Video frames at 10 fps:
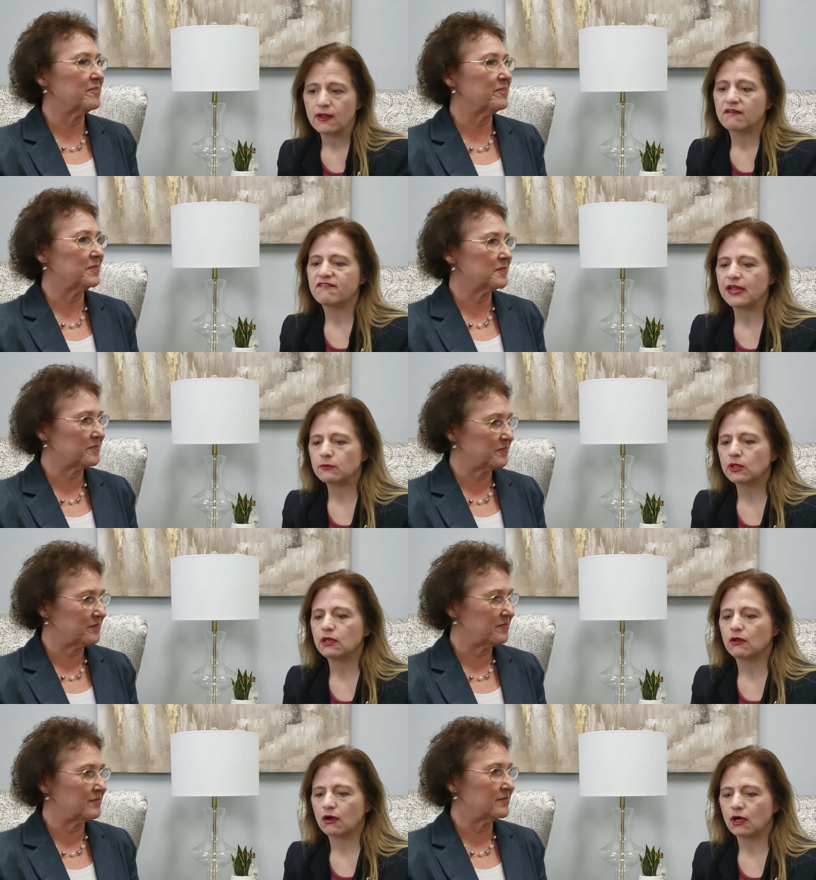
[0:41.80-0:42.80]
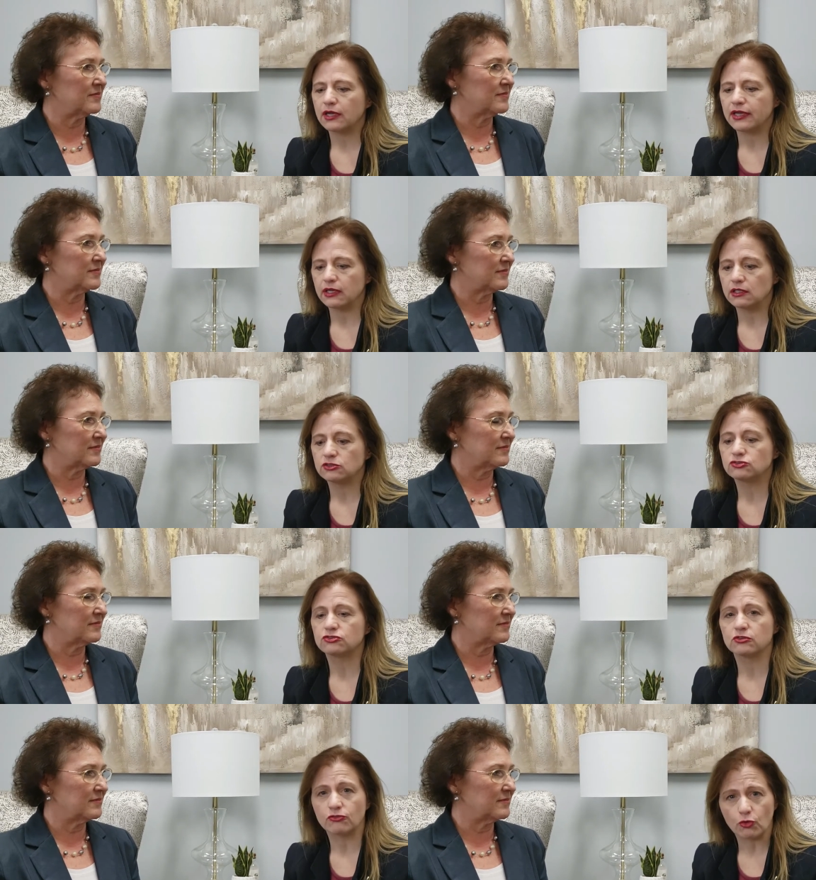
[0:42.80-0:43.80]
Speaker 1: Family law is
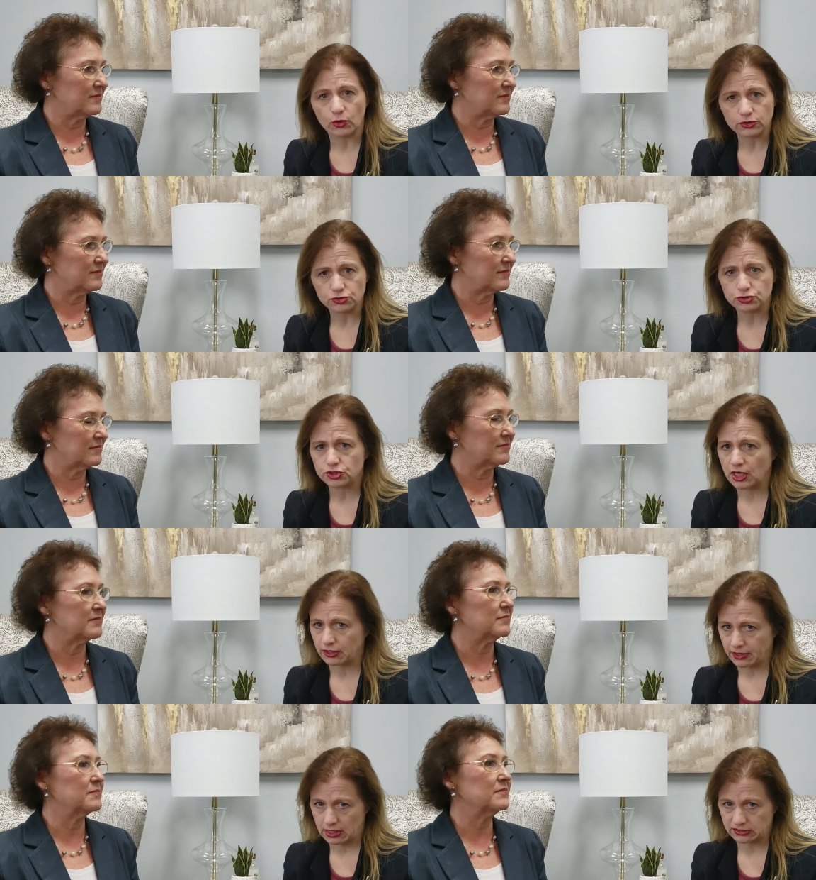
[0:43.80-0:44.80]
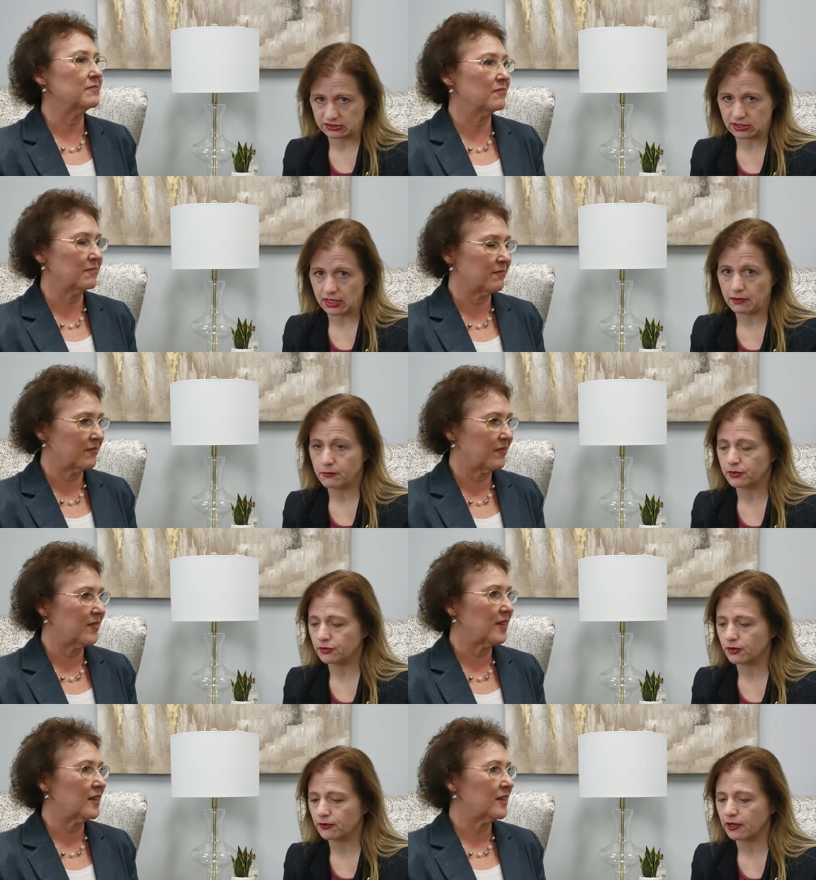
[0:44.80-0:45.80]
divorce, child custody,
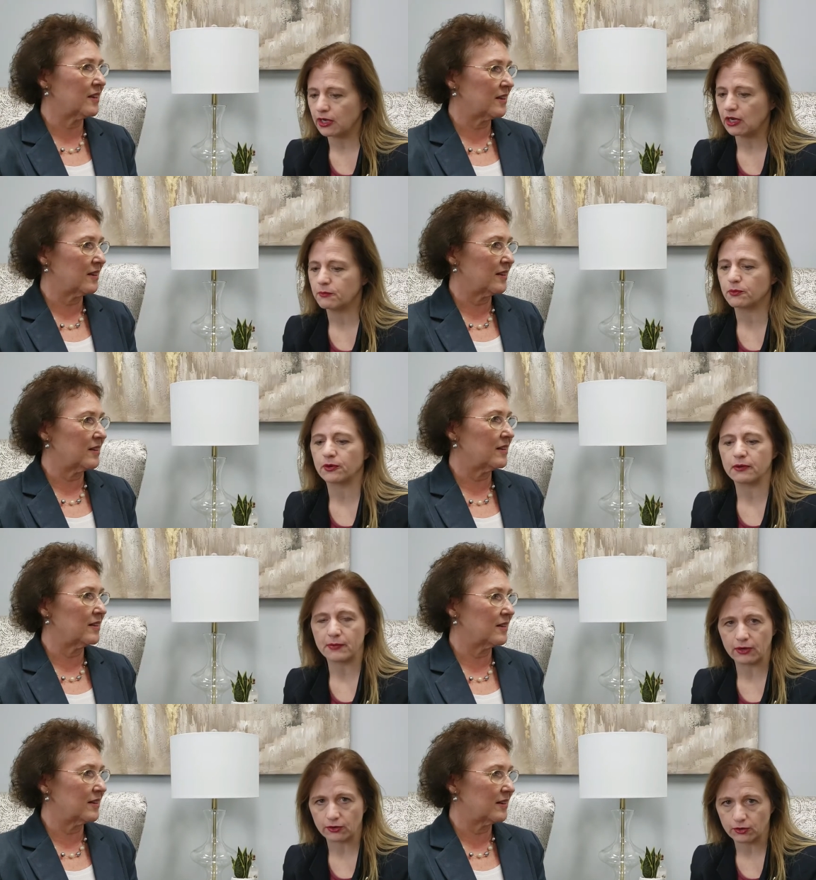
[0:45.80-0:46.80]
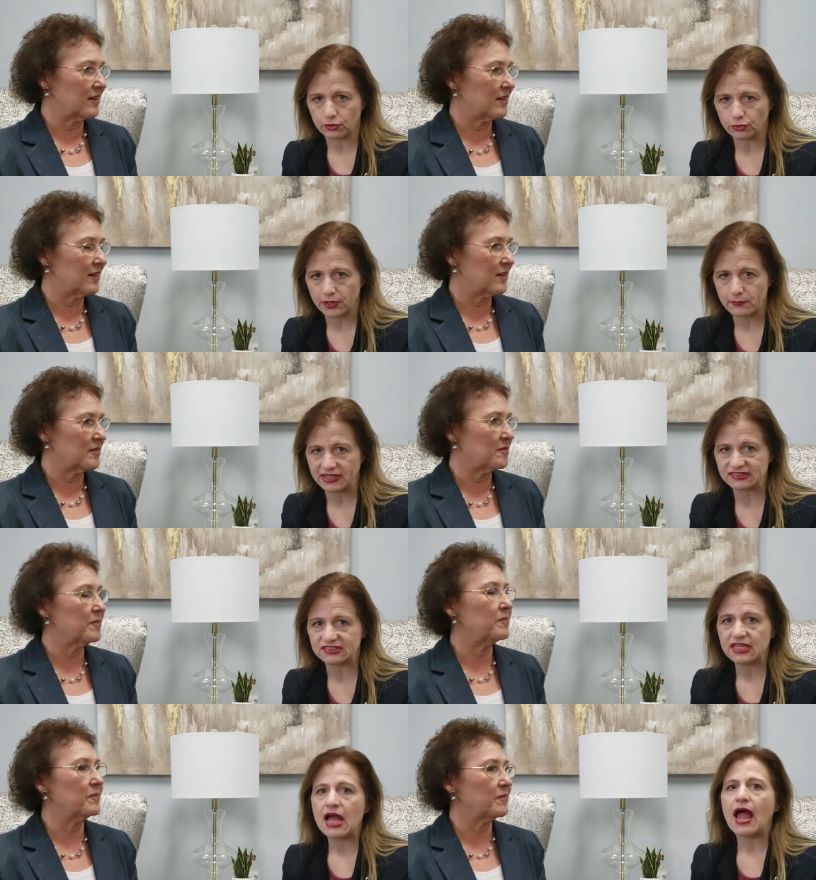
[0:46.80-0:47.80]
paternity, premarital agreements,
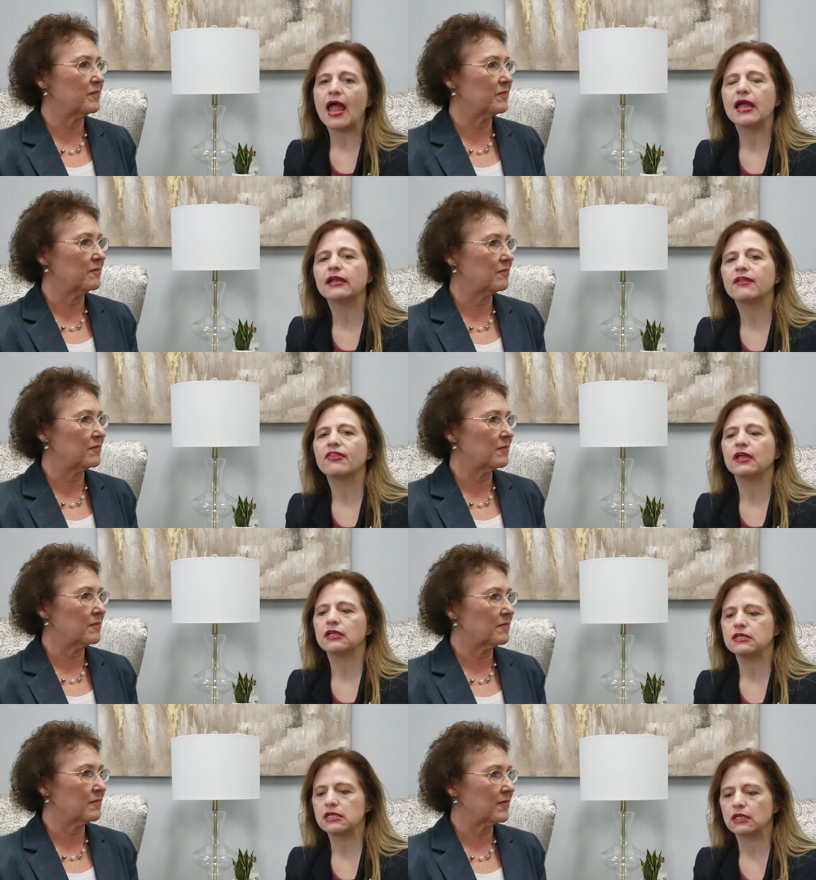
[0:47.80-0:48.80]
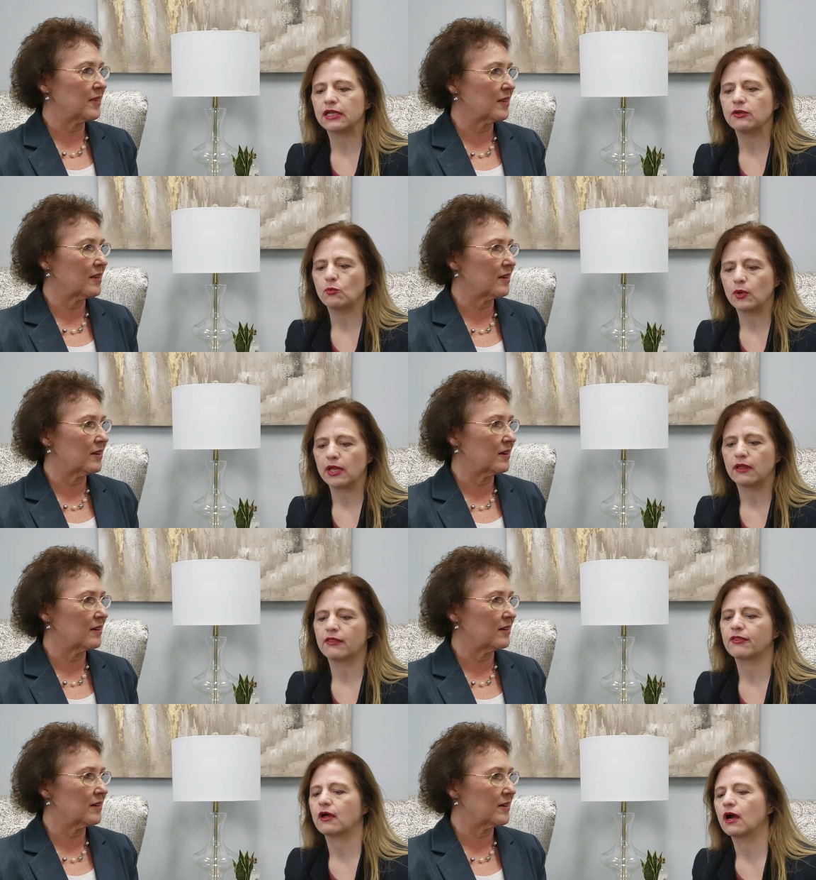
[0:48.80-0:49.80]
anything dealing
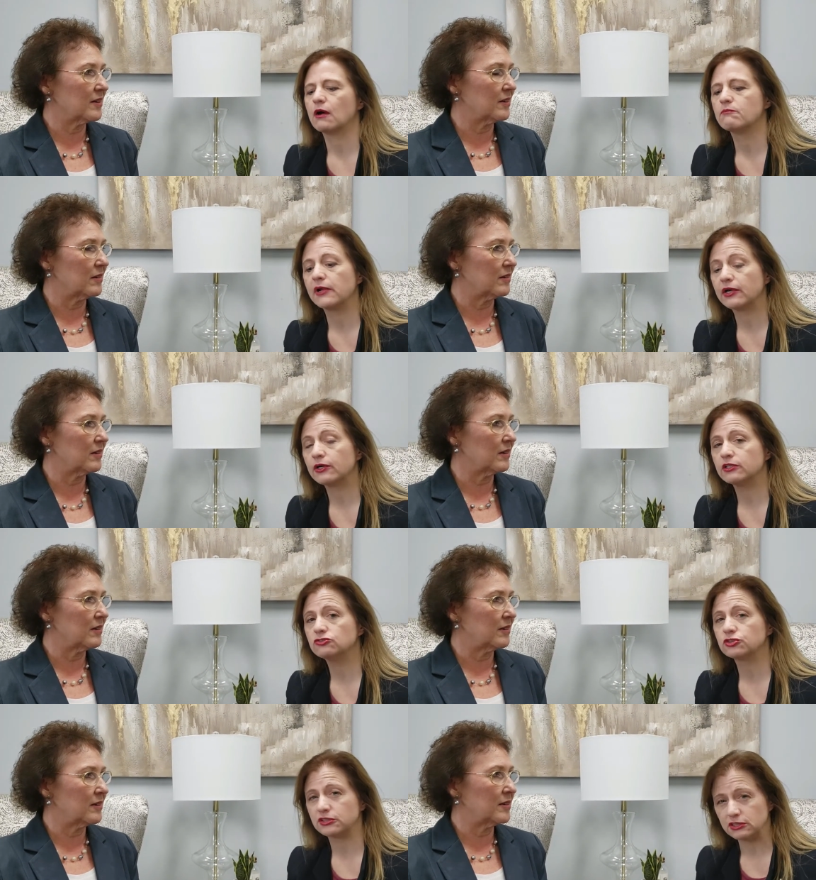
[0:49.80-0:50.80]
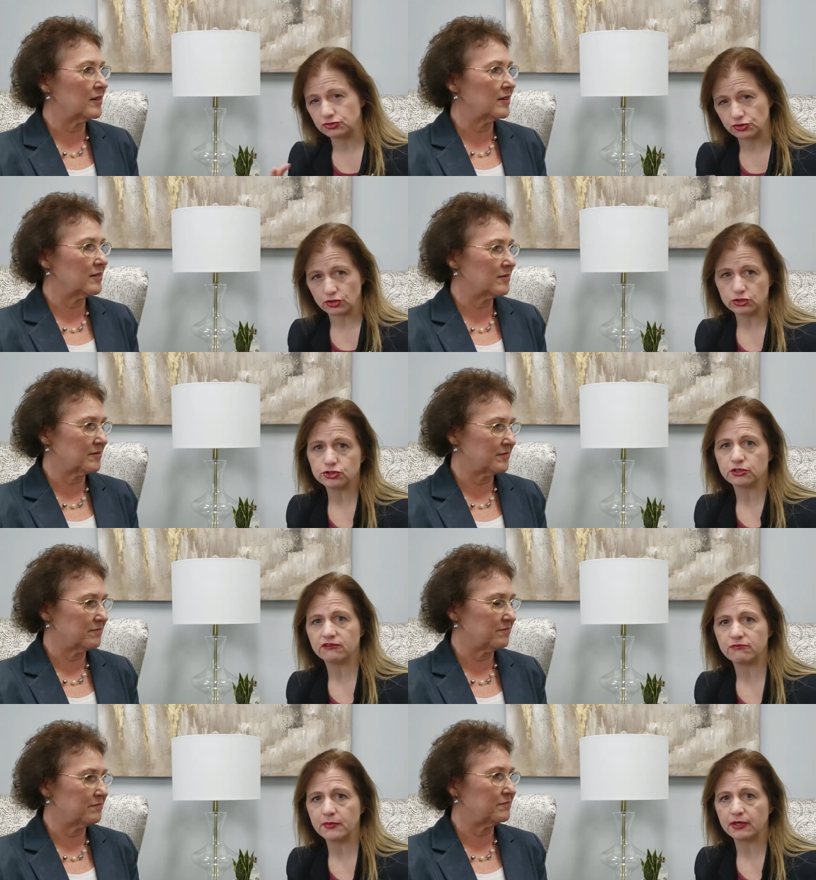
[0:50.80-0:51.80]
with a marriage, a dissolution
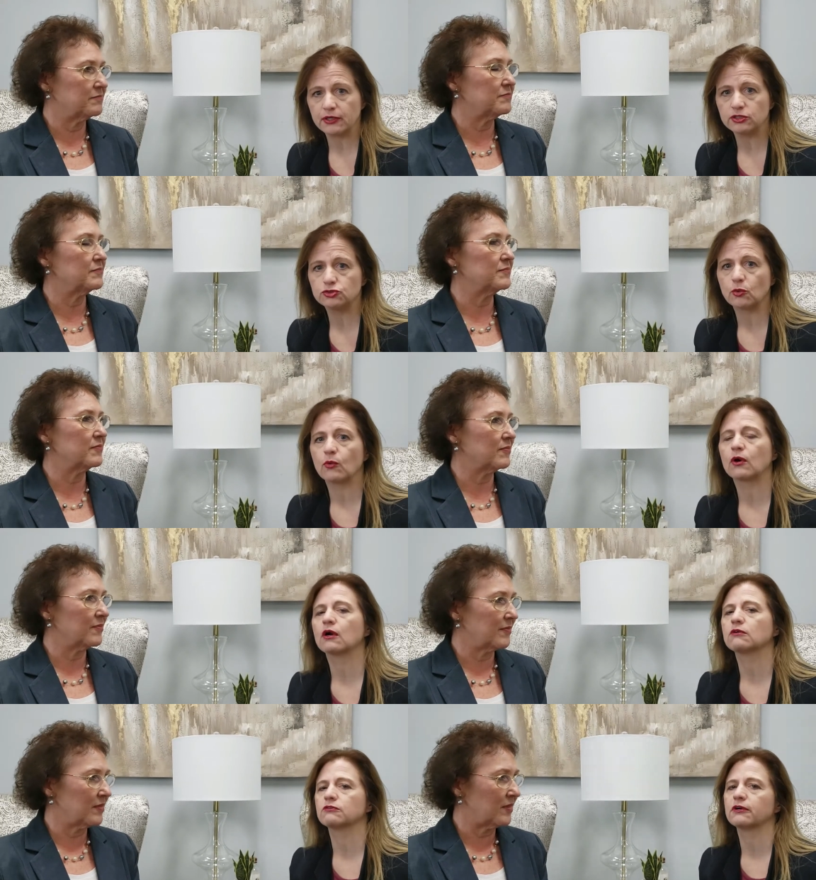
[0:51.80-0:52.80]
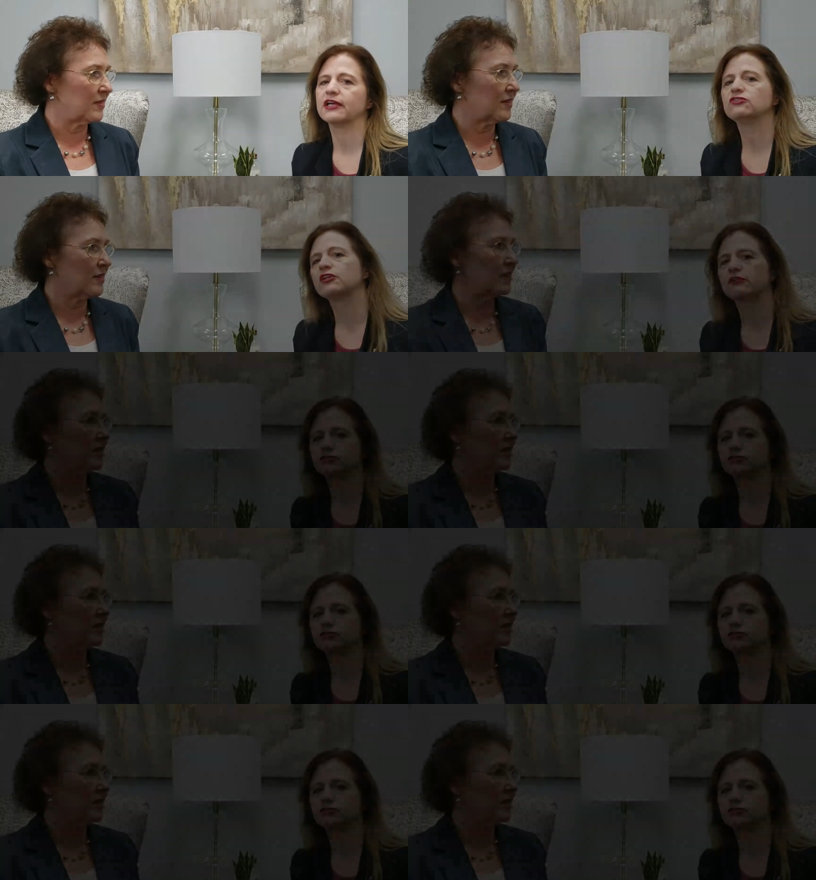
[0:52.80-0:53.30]
of marriage, or raising